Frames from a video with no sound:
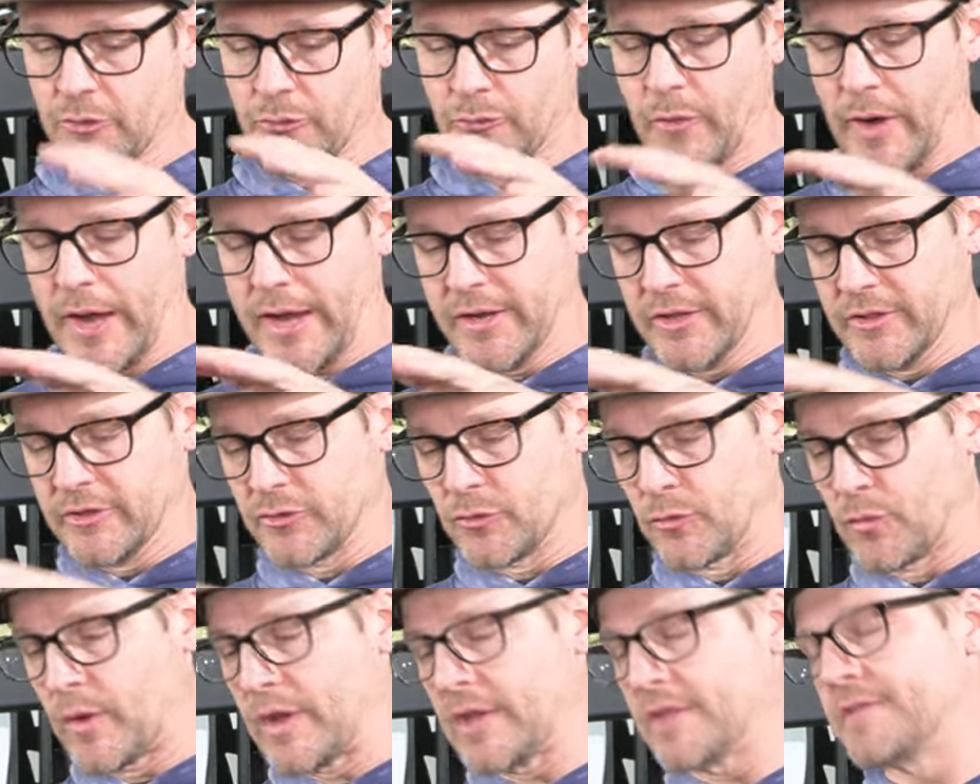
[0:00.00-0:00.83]
a
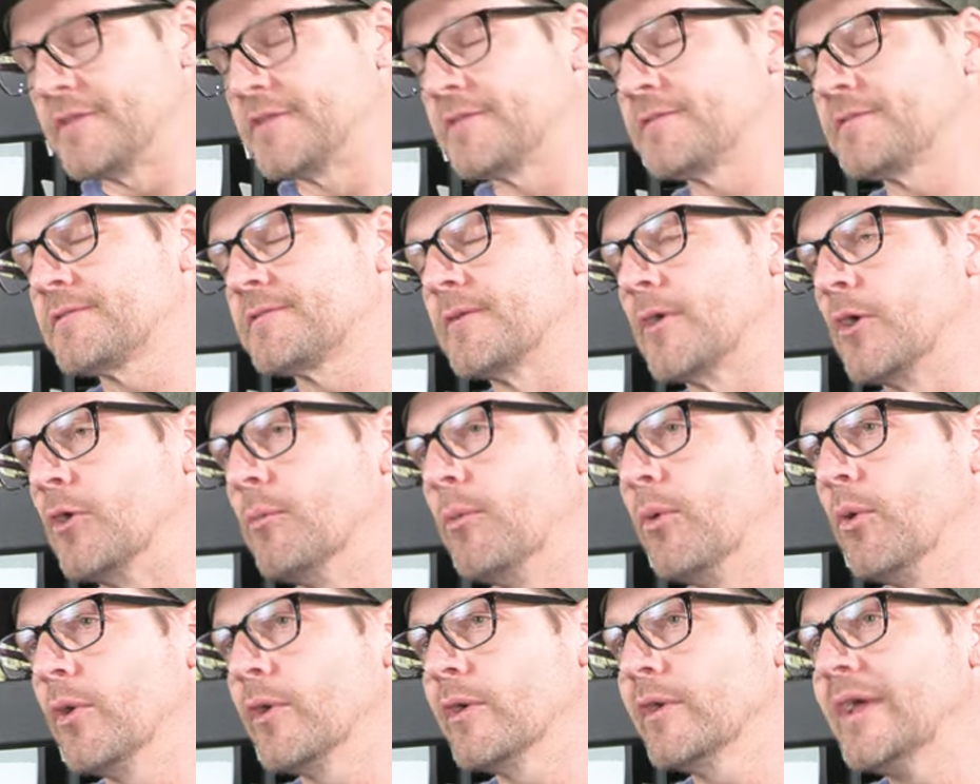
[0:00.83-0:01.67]
regular width
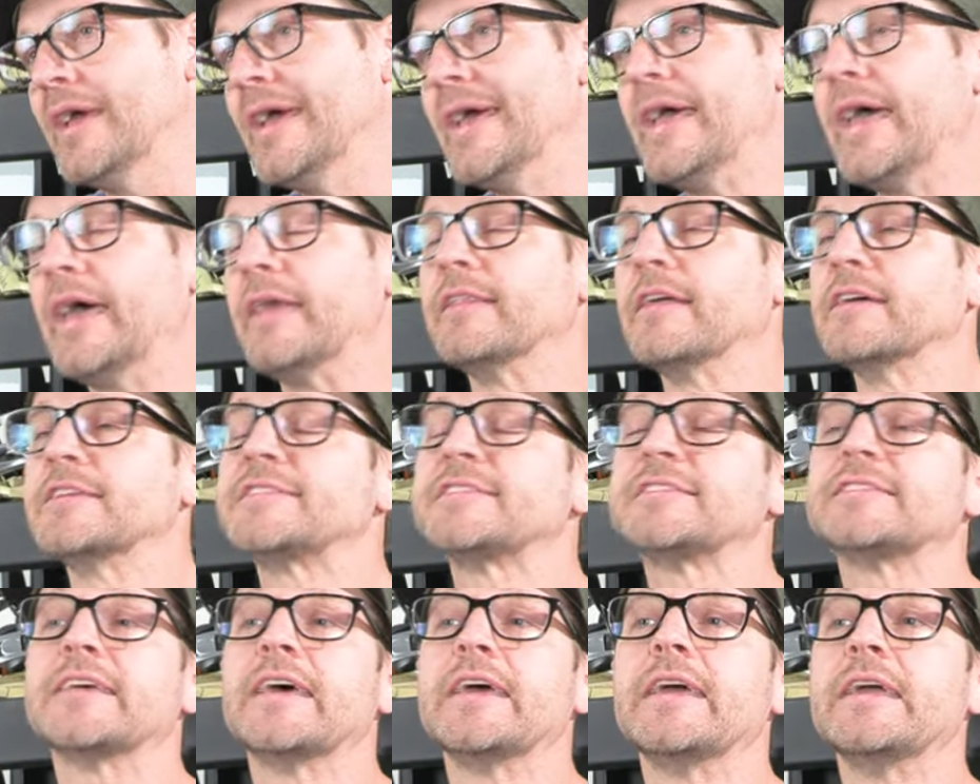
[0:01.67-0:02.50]
snowboard, and
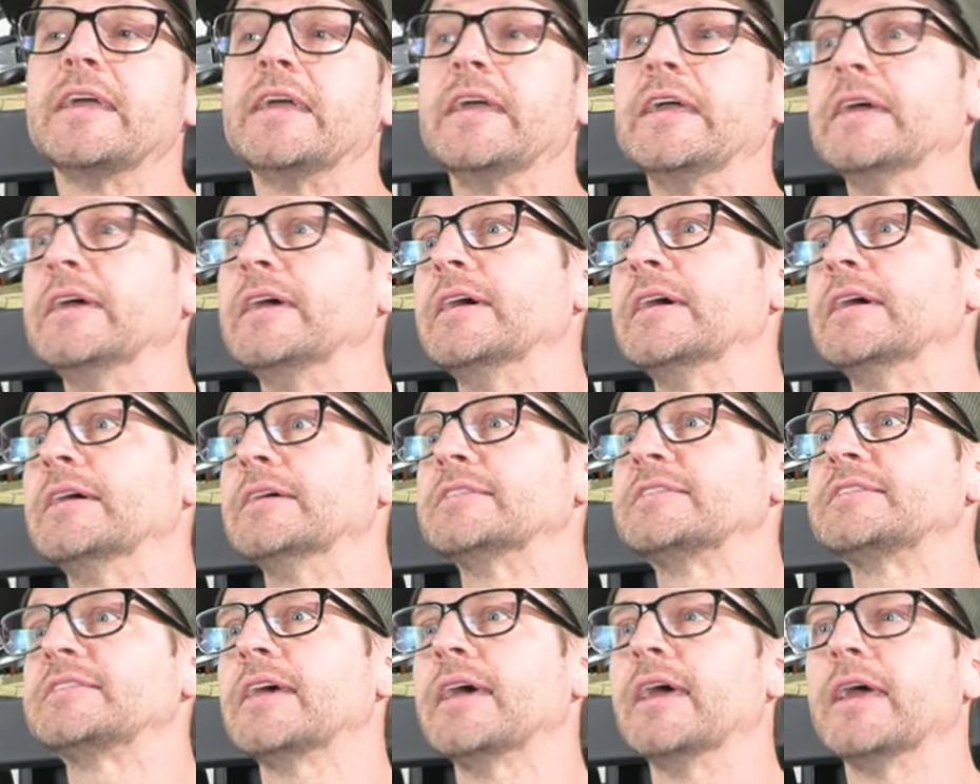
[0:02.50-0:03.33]
let's say
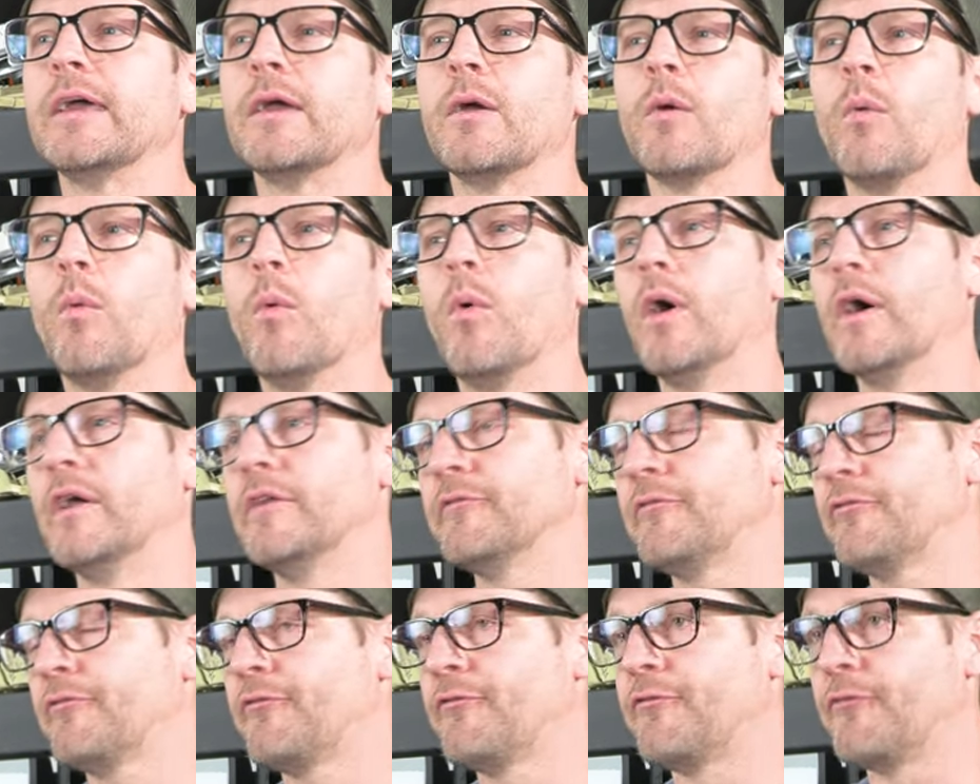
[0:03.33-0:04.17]
it's a
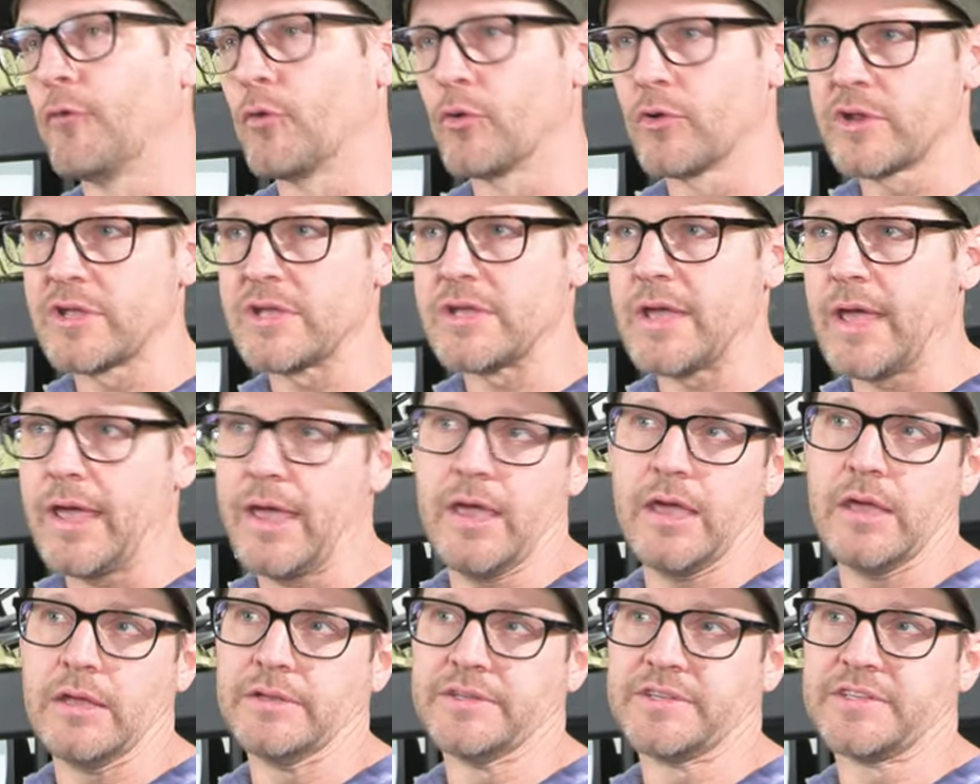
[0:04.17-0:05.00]

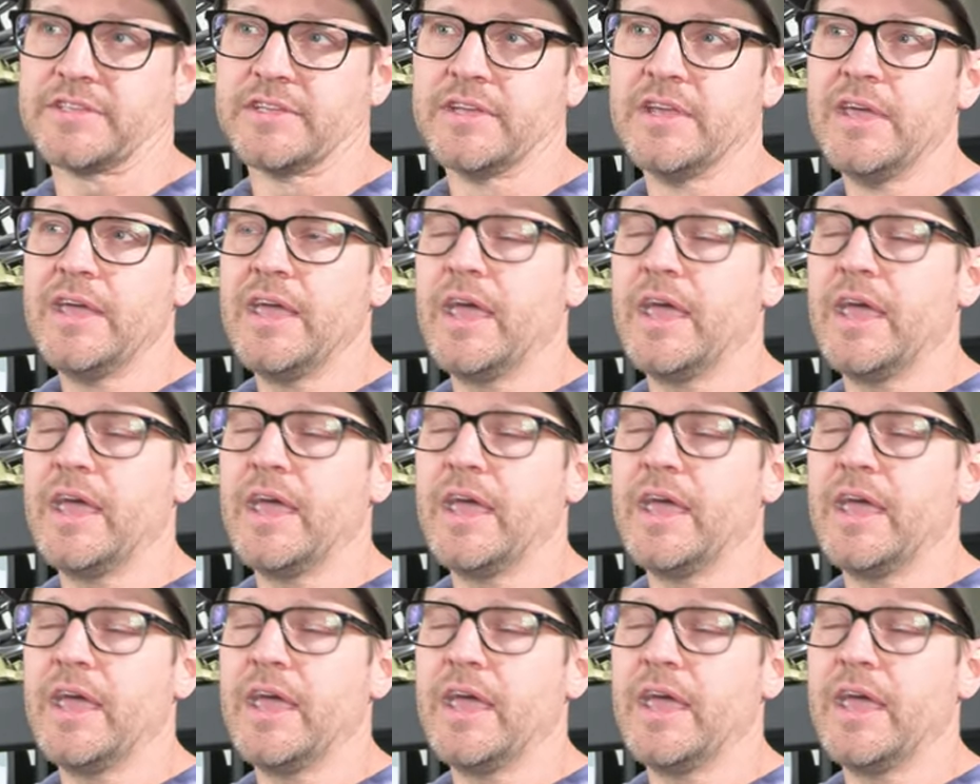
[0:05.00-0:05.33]
148,